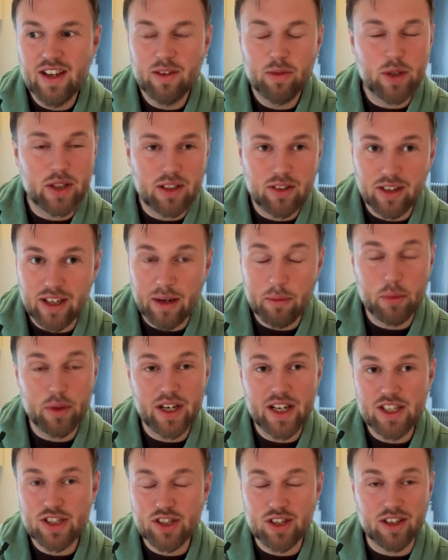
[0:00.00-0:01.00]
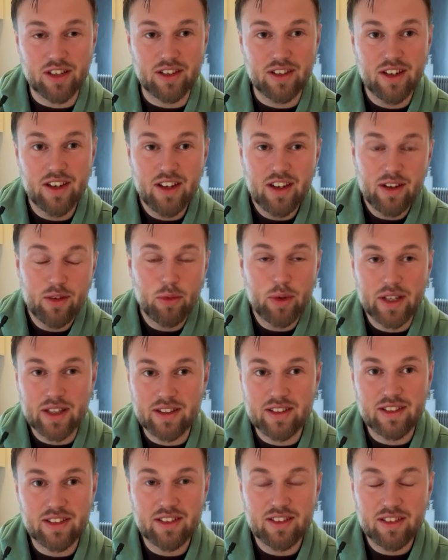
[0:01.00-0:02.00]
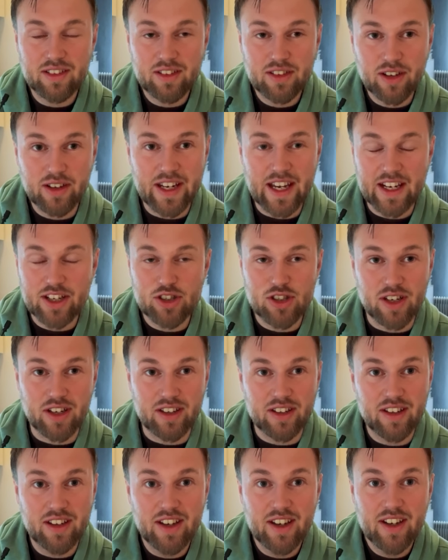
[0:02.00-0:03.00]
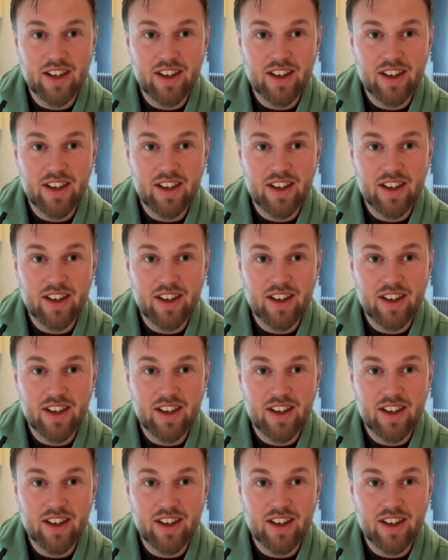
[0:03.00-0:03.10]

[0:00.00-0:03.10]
with collaboration, with connection.